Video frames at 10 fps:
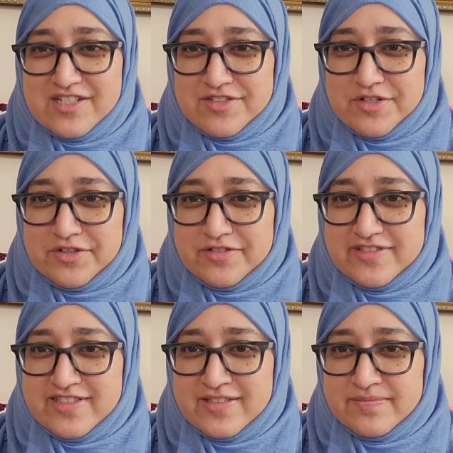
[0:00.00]
year's
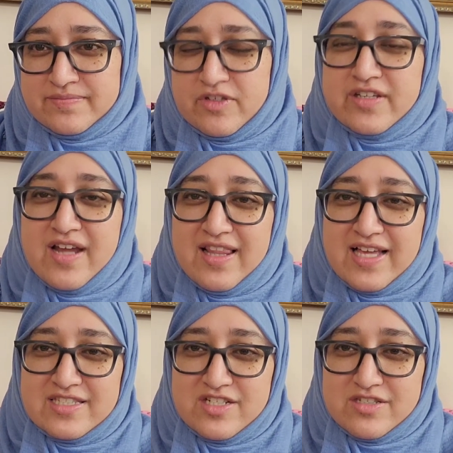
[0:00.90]
goals, well, not
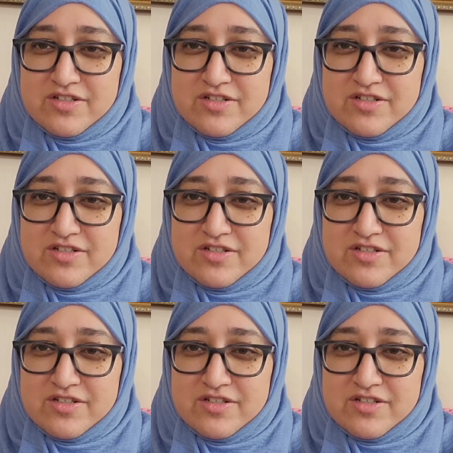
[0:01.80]
last year's